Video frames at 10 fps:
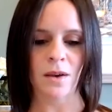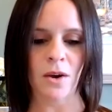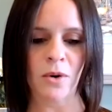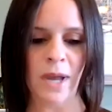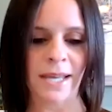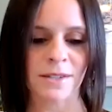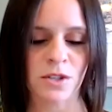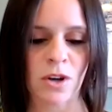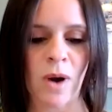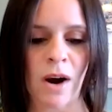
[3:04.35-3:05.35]
Okay,
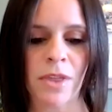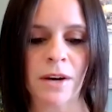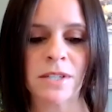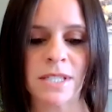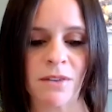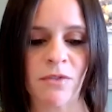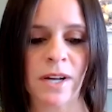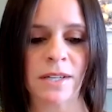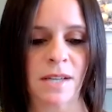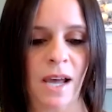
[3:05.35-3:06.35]
so are there
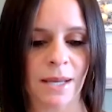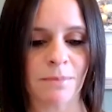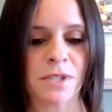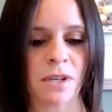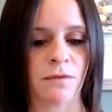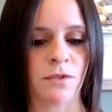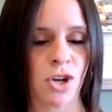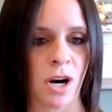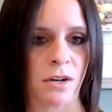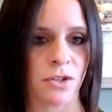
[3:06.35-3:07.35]
different types of
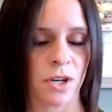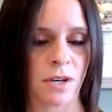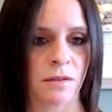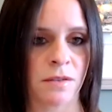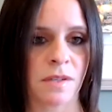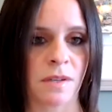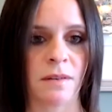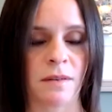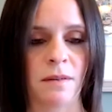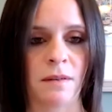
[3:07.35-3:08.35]
chargers?
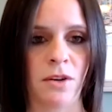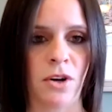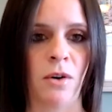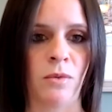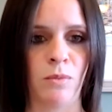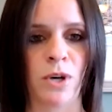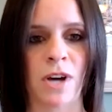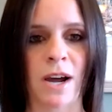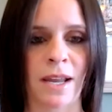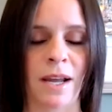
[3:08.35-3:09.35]
We're
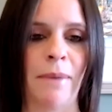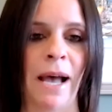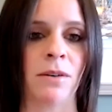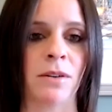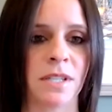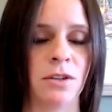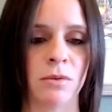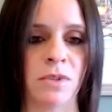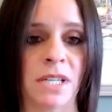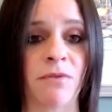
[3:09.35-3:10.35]
talking about,
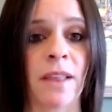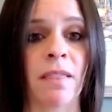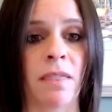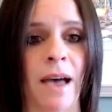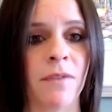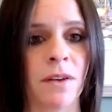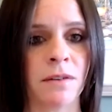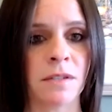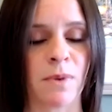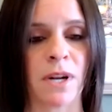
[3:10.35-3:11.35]
different
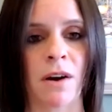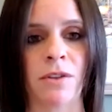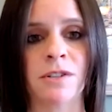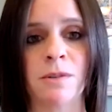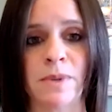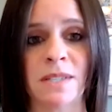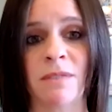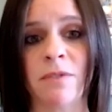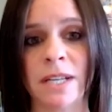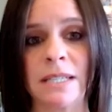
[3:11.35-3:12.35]
levels, but are there
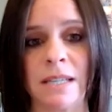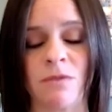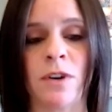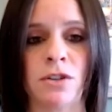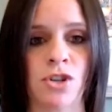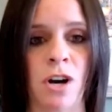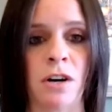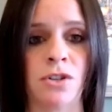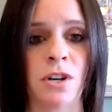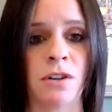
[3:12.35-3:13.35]
specific different
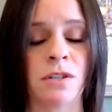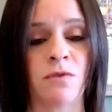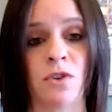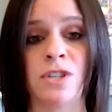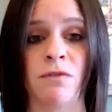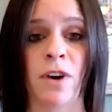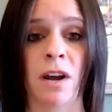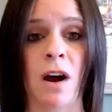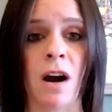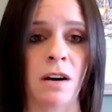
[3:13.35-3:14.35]
chargers for different
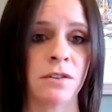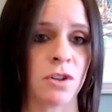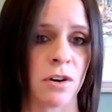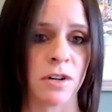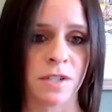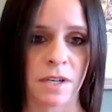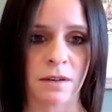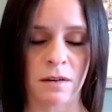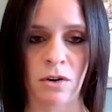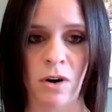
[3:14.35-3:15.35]
cars, or is
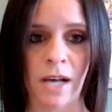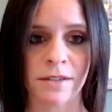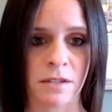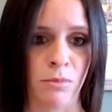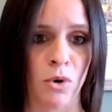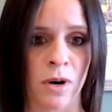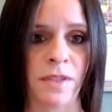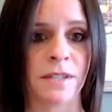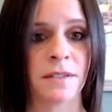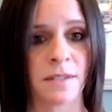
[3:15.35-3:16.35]
it across the board
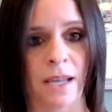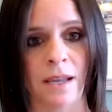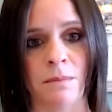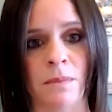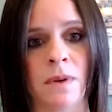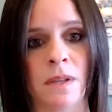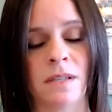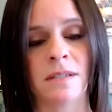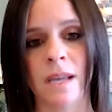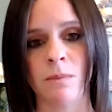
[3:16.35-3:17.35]
the
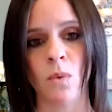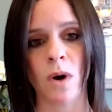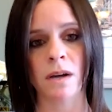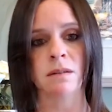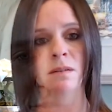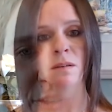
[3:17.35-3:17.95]
same one?